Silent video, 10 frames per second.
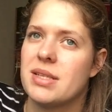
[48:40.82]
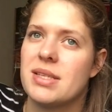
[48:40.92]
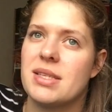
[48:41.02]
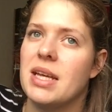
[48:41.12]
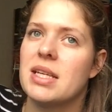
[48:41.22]

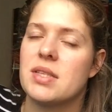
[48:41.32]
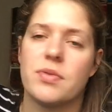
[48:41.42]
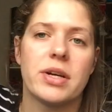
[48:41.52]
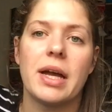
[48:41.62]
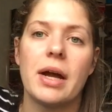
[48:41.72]
C is
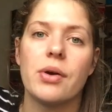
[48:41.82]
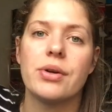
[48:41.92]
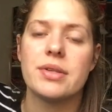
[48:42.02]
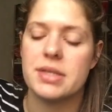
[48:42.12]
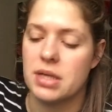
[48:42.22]
for
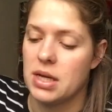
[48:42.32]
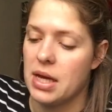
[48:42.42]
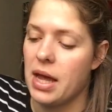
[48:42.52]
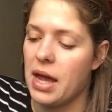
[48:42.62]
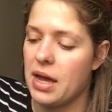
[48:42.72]
Carols.
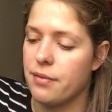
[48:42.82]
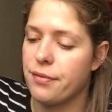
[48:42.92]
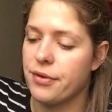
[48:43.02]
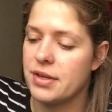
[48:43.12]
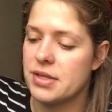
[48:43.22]
And
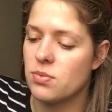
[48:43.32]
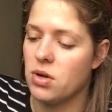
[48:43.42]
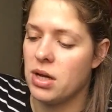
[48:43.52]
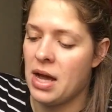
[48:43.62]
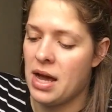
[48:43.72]
for this
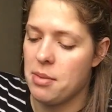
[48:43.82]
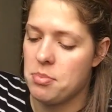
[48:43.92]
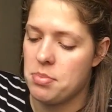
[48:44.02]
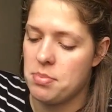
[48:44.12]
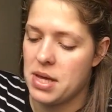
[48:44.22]
one, I
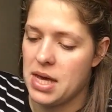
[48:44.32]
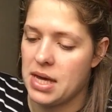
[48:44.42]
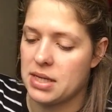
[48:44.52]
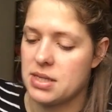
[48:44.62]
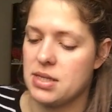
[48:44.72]

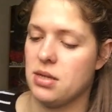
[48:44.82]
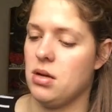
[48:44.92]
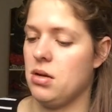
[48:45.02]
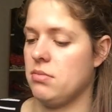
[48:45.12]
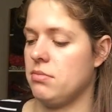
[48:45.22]
picked
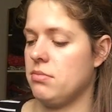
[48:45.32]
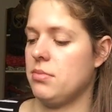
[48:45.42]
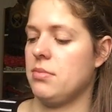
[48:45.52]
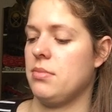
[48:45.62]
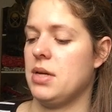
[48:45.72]

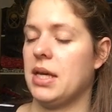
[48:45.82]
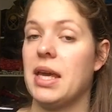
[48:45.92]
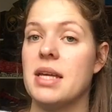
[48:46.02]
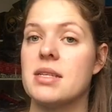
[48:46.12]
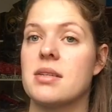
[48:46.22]
a
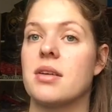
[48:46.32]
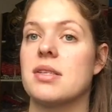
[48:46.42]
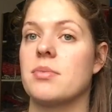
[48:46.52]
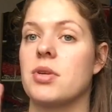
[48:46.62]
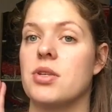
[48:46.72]
kit,
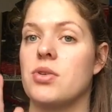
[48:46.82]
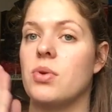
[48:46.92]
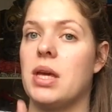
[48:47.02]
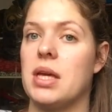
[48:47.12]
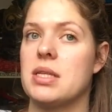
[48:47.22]
because I'm going to do
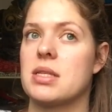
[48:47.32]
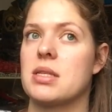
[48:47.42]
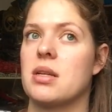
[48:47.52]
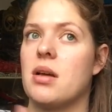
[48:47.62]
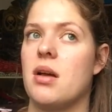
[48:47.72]
kit,
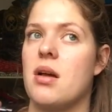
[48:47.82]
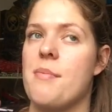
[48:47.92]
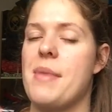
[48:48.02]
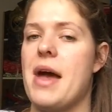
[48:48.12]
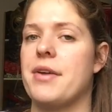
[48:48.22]

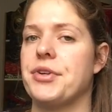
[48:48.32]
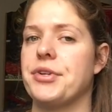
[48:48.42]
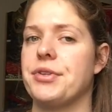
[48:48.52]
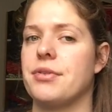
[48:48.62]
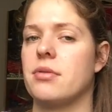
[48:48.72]

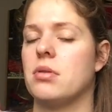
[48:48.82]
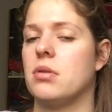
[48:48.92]
pattern,